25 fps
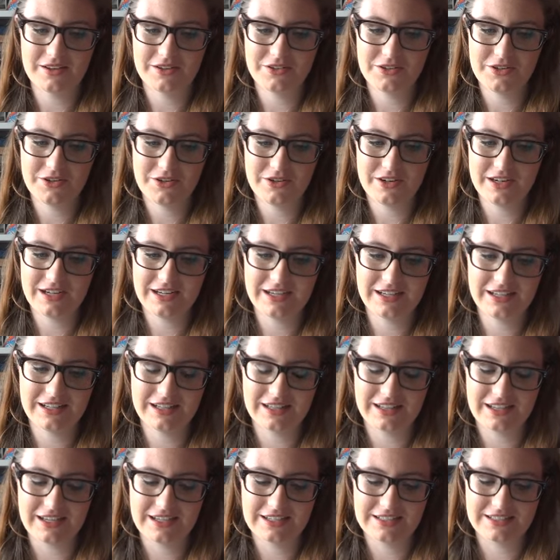during
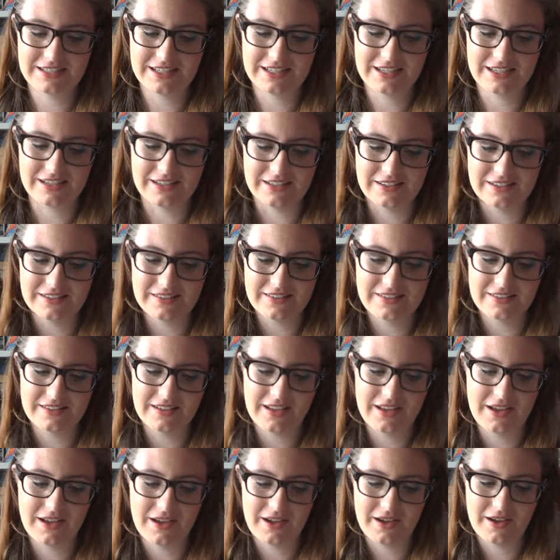these years
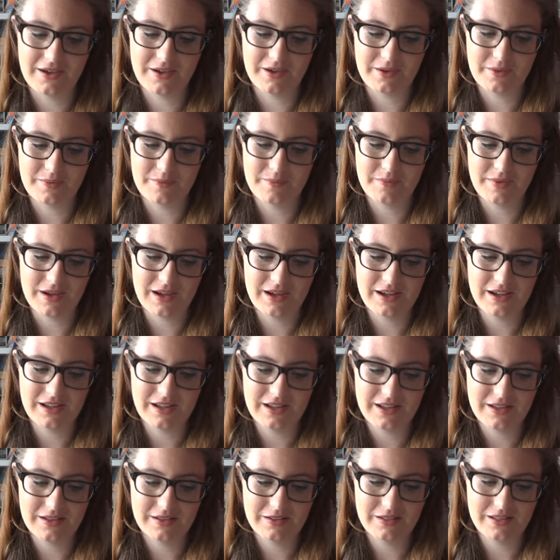
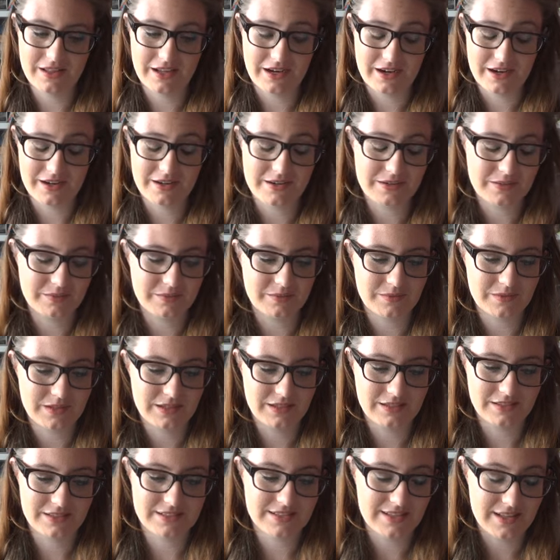that I
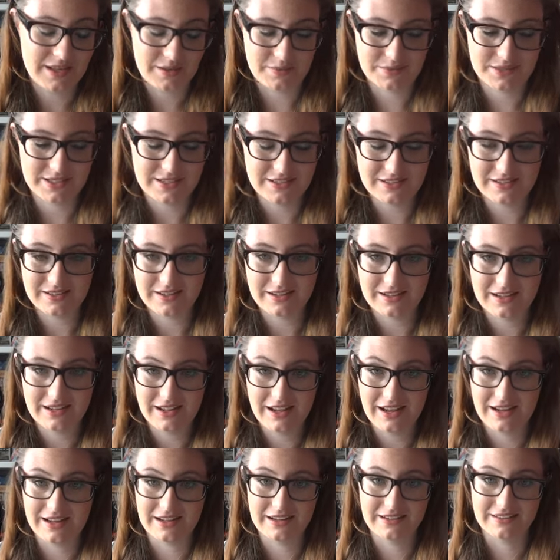slept
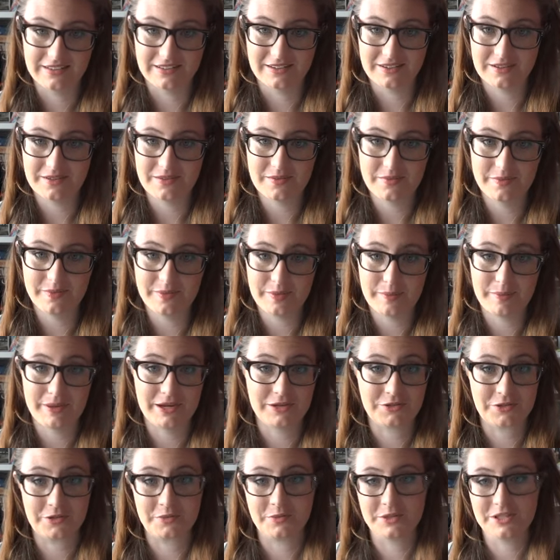in the
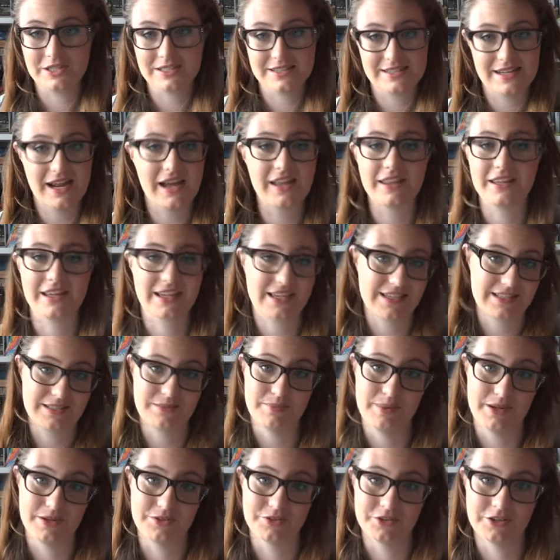bedroom, which is now the
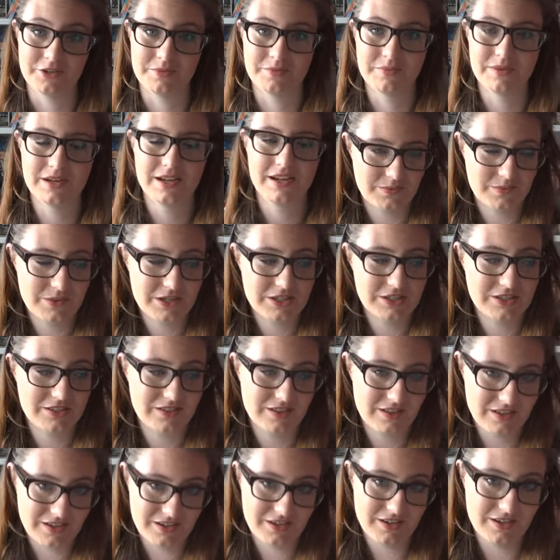guest bedroom, which
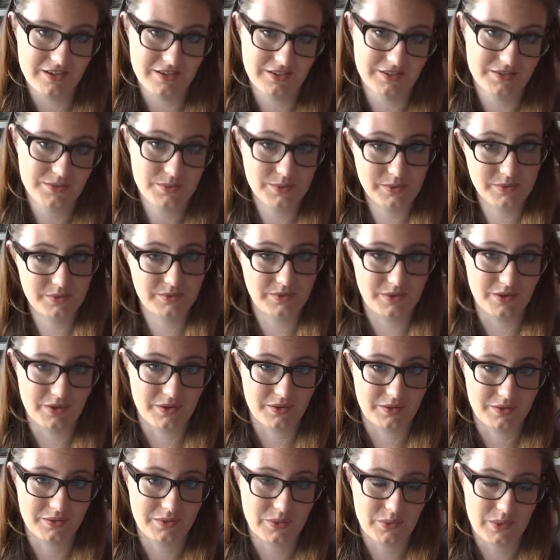the girls will
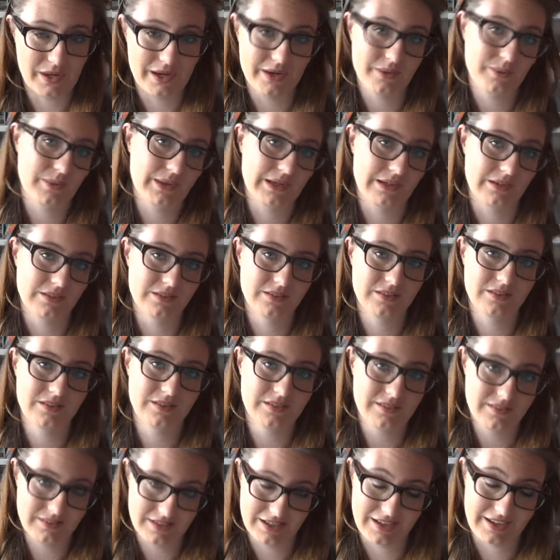know quite well,
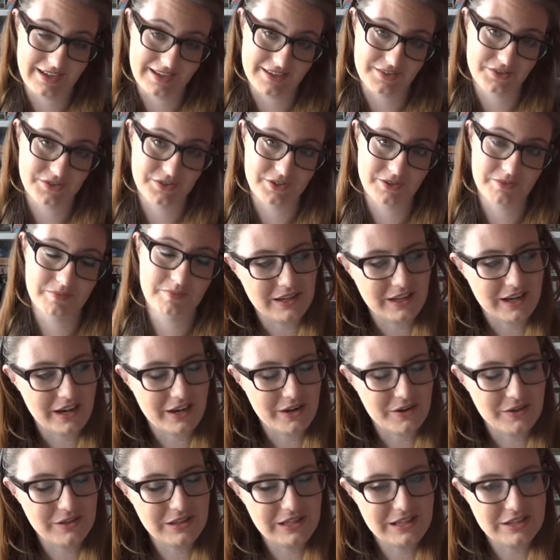the guest room,
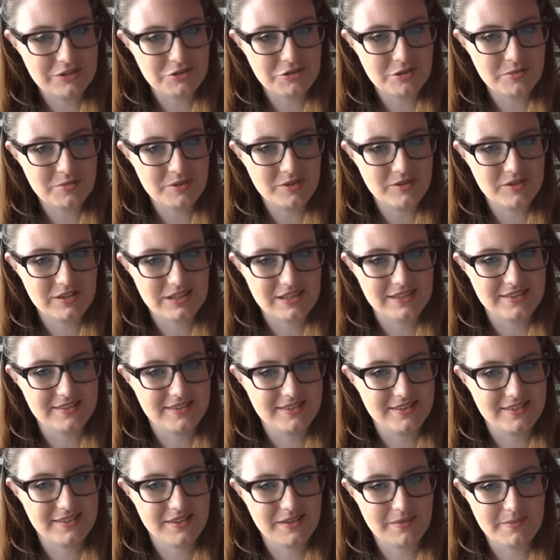I only attribute
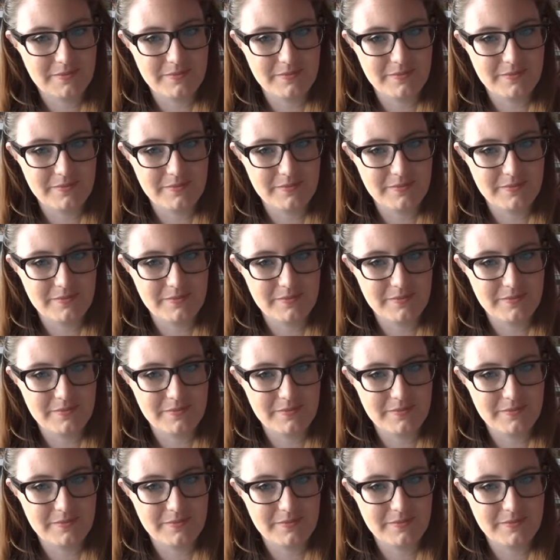this